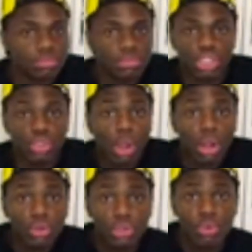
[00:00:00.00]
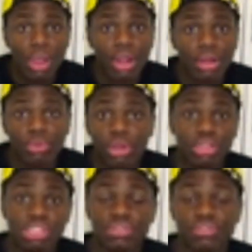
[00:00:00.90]
you are who you are.
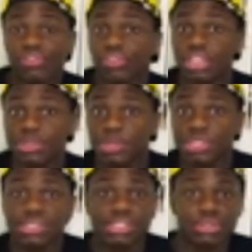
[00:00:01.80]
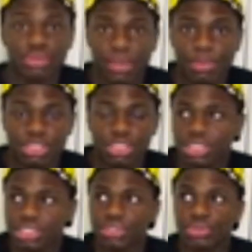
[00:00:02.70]
Regardless of if this person sees you or that person
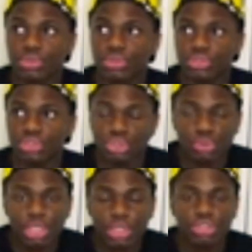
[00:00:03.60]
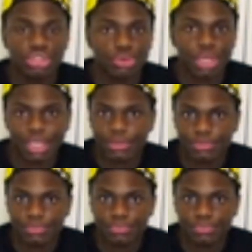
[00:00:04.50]
sees you, do what you're doing.
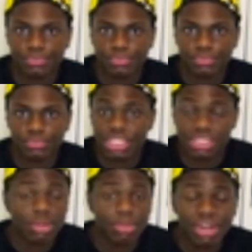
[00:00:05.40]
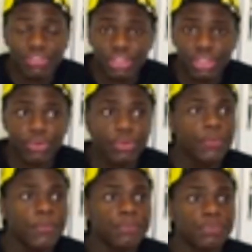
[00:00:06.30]
Because it'll benefit you.
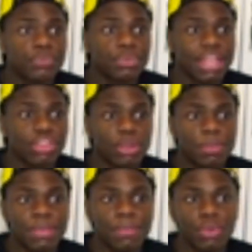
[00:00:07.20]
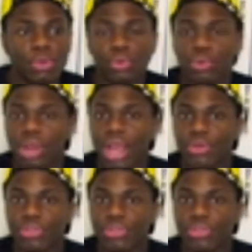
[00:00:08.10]
Like, there are people who are out